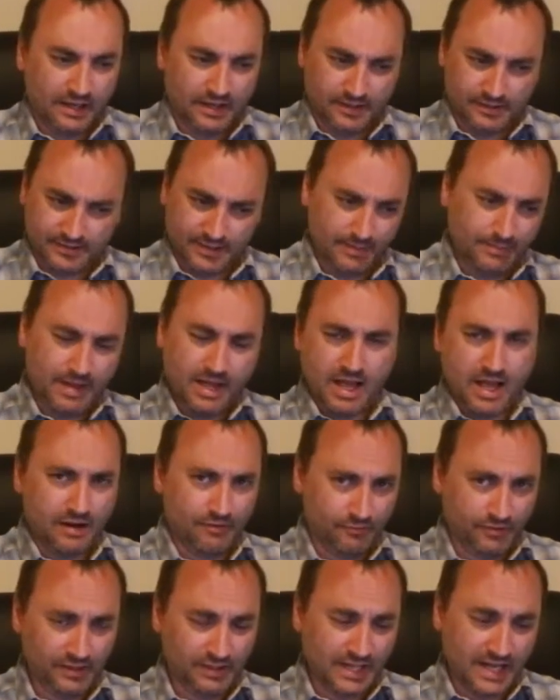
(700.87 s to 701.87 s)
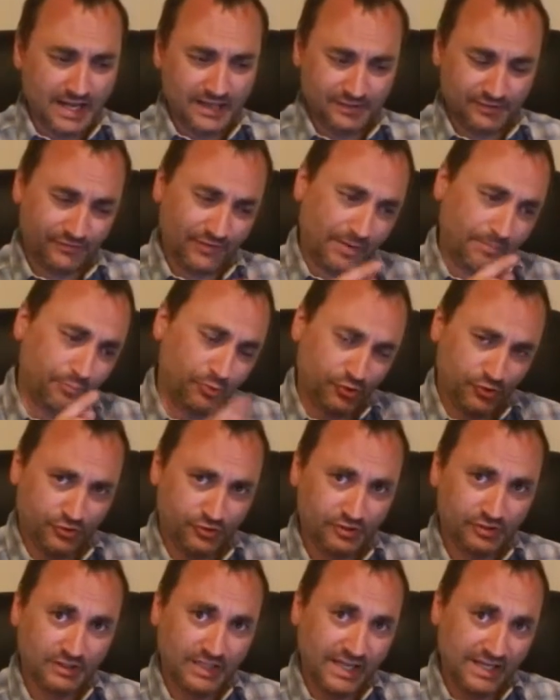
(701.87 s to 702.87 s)
Somehow I realized if I push
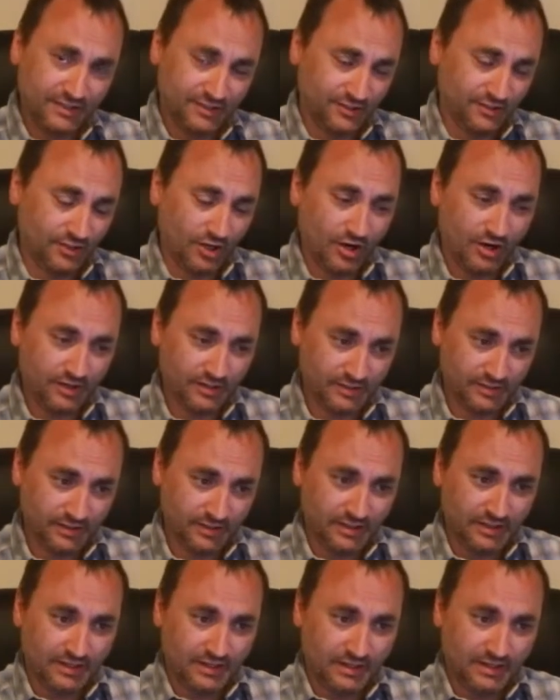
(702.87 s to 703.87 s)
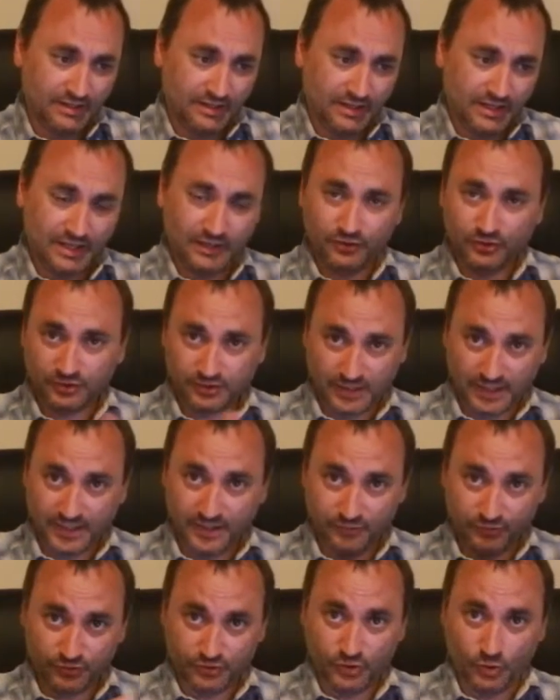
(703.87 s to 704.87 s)
delay start, it looked like
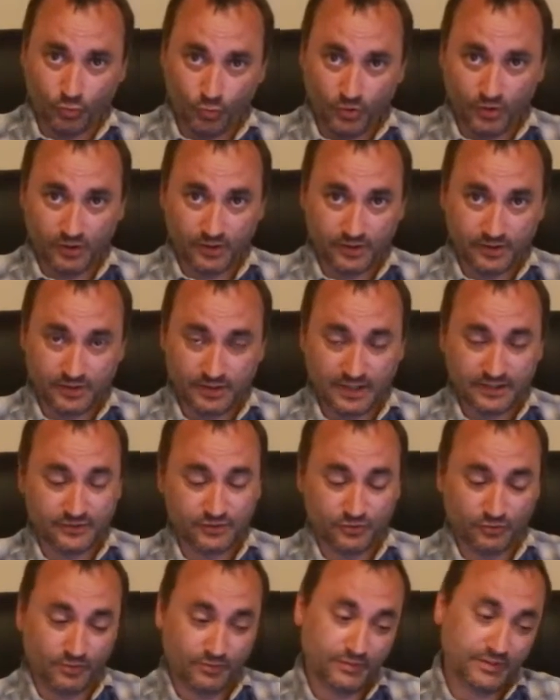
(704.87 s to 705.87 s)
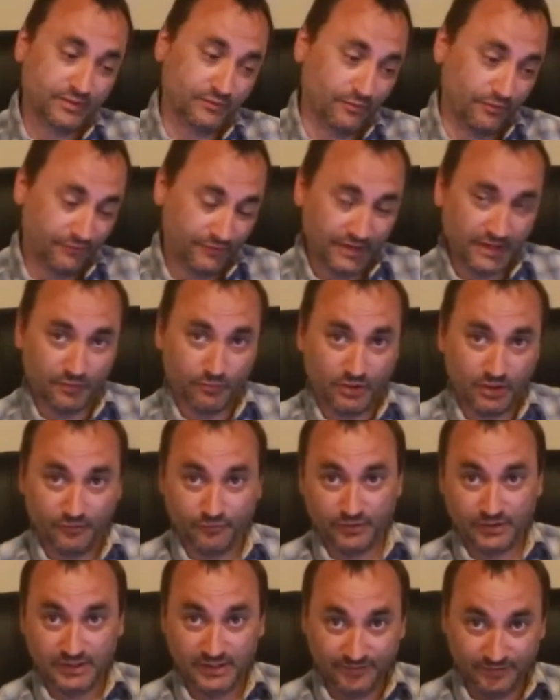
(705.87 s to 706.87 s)
it was going to work. And so we figured, well,
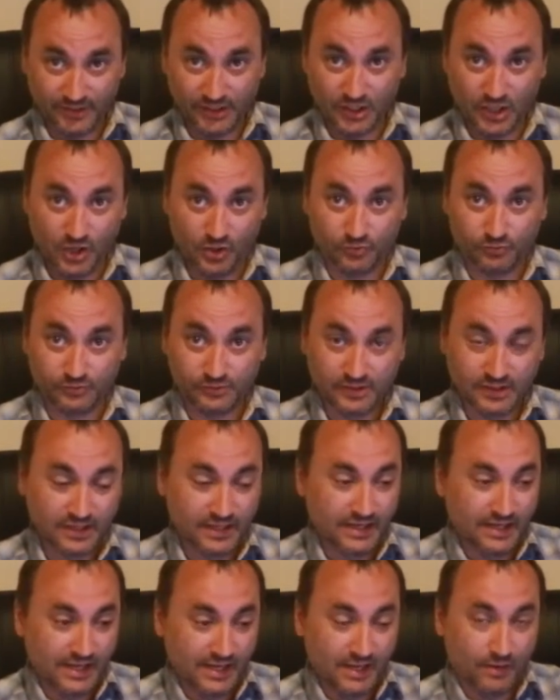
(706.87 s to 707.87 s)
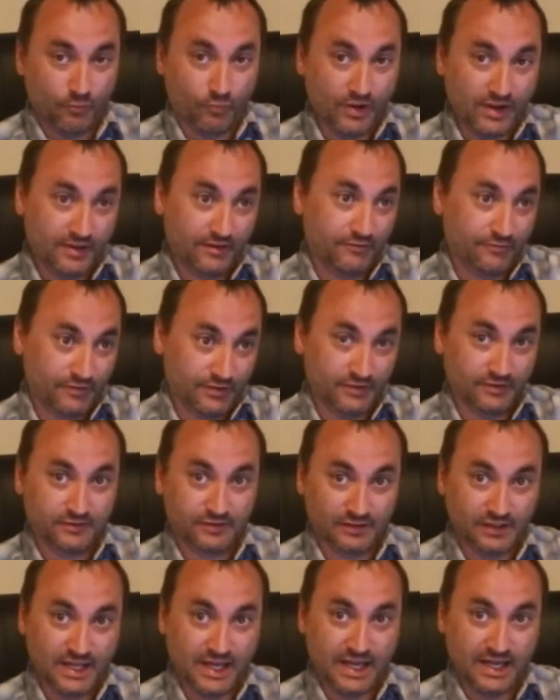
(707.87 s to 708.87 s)
if we leave it alone and wait for the
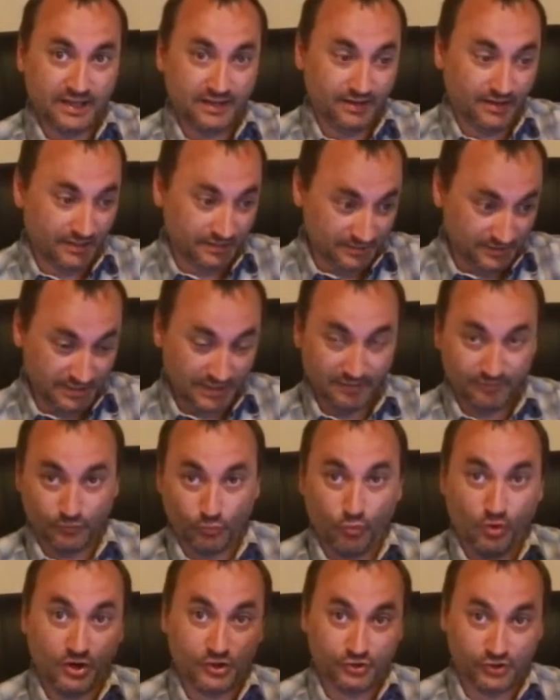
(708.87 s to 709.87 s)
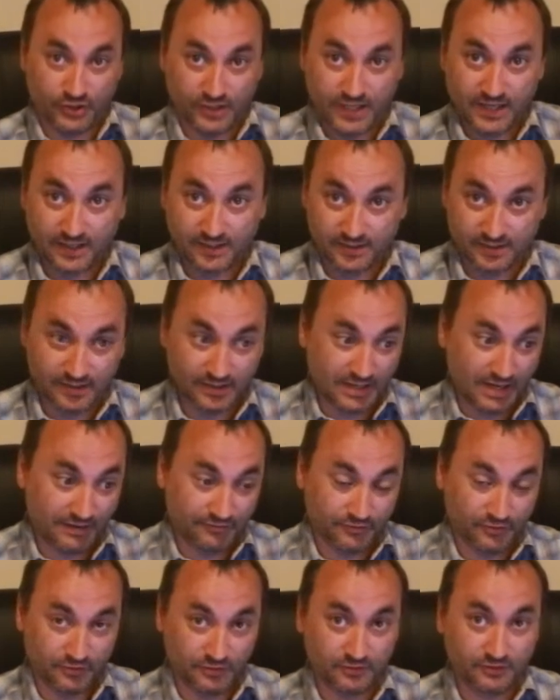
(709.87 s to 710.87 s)
delay and see if the washer kicks in
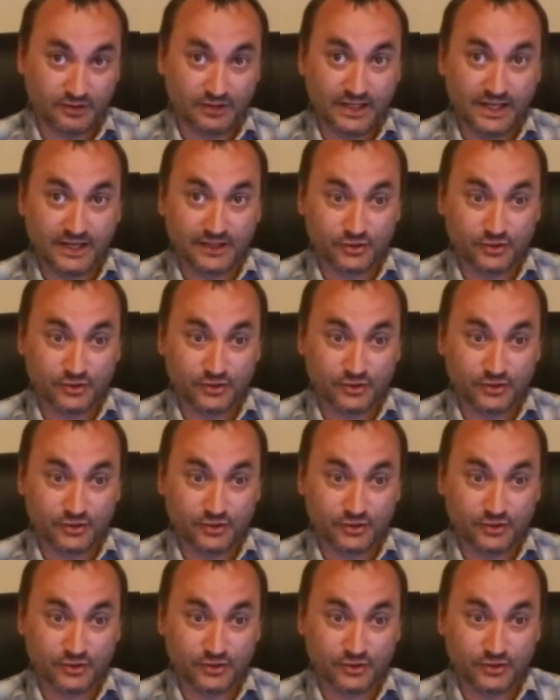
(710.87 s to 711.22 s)
after the delay.